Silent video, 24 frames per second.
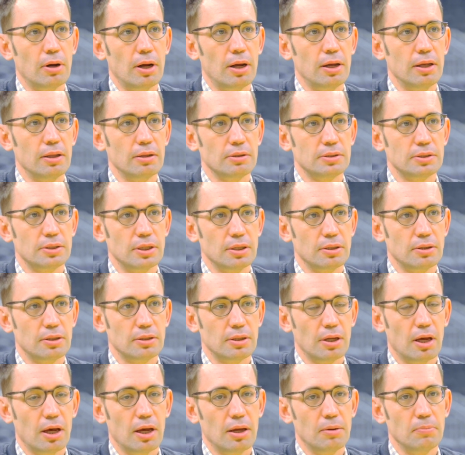right? Let's take the
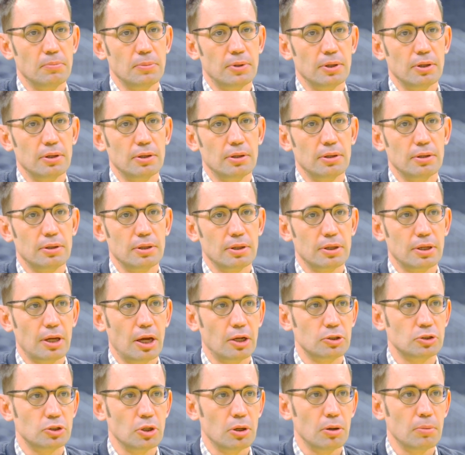time to, to
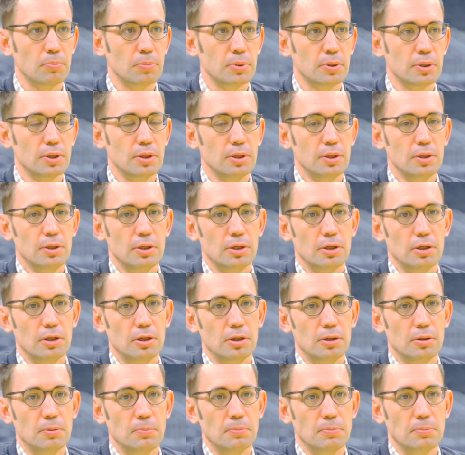catch up.
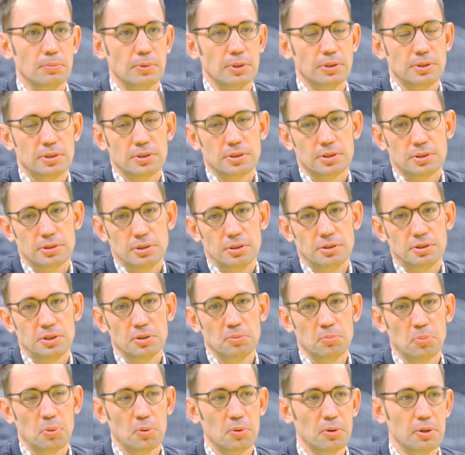Um, it's, it's
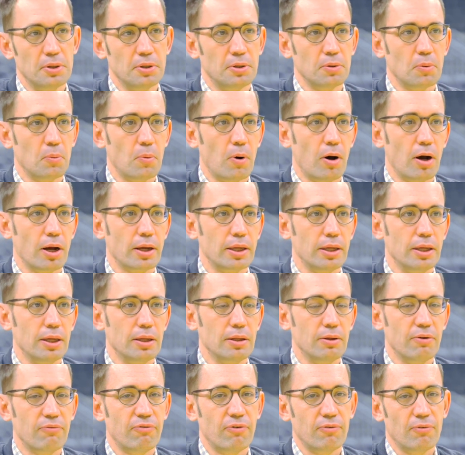important to walk in,
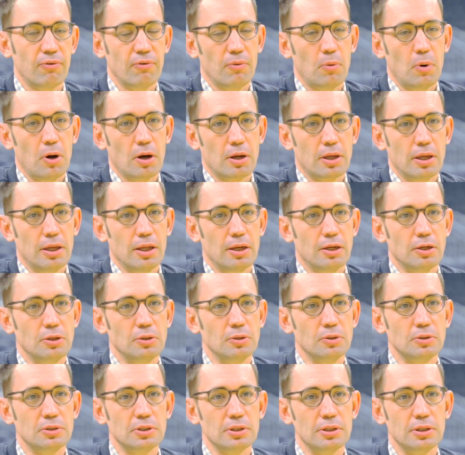if we walk in and
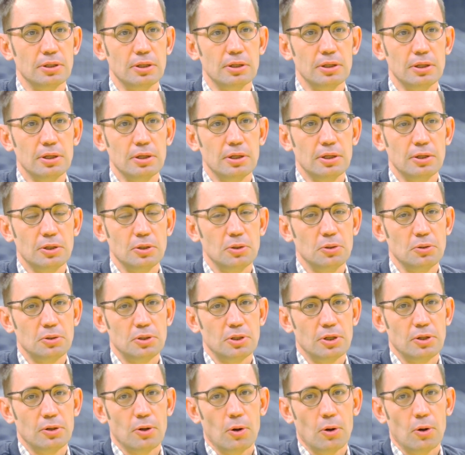you should, you should